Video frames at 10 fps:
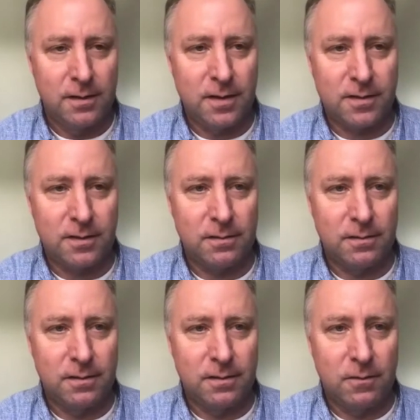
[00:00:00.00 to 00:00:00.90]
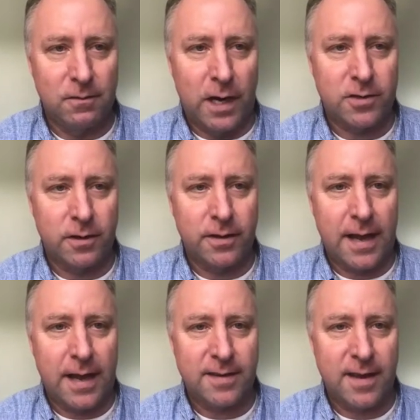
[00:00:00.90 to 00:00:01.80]
doesn't register at
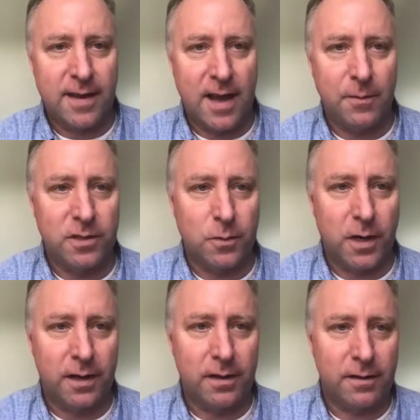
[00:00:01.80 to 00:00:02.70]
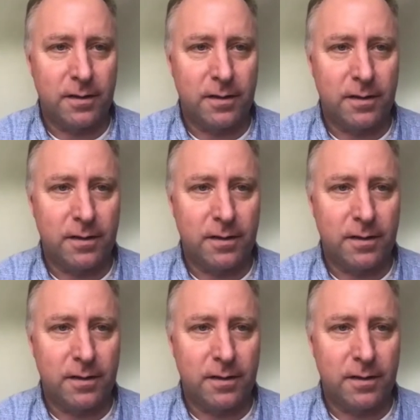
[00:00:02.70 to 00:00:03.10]
that time, which is why I think,